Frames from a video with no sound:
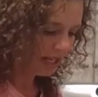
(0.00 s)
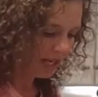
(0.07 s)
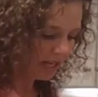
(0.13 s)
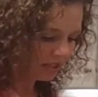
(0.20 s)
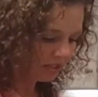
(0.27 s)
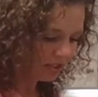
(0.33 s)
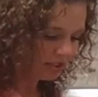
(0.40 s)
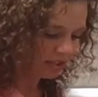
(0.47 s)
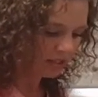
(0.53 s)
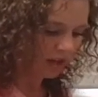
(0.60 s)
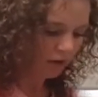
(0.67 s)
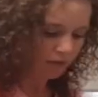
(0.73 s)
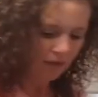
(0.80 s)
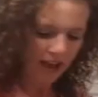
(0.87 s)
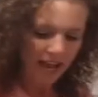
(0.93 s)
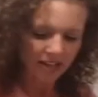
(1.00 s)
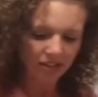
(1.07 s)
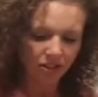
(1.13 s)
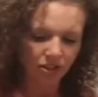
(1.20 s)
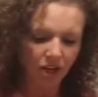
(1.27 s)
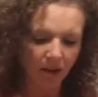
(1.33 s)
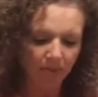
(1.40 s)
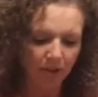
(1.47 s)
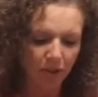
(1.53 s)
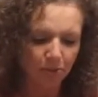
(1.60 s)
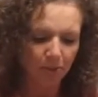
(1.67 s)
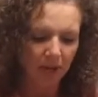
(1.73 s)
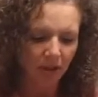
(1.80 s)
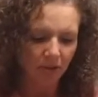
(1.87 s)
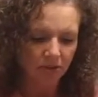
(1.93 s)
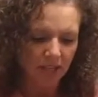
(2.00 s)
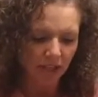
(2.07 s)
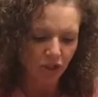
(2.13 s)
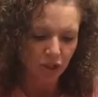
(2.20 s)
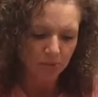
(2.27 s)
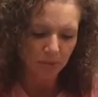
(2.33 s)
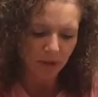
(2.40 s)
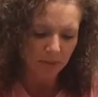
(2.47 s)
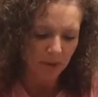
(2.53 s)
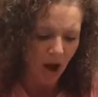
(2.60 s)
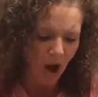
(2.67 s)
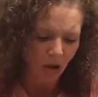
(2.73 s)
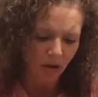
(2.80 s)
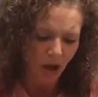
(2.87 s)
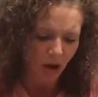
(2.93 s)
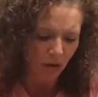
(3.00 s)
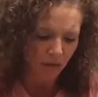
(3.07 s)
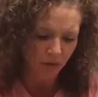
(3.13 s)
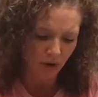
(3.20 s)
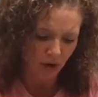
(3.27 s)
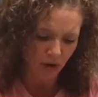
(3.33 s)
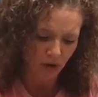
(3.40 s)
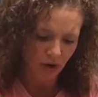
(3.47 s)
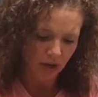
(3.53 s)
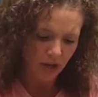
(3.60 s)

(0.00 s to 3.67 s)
See, it's just so fast to chop those pickles and just put them all over.